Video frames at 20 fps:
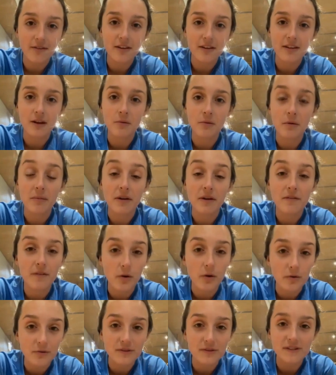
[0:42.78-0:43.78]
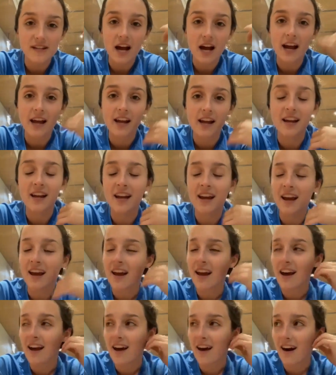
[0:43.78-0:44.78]
is in the Chicago Marathon
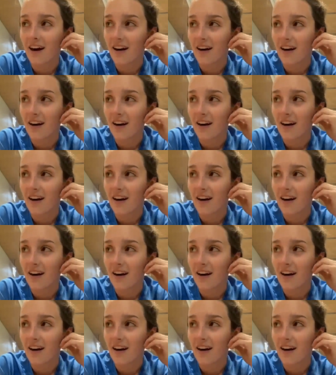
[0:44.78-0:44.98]
Sunday.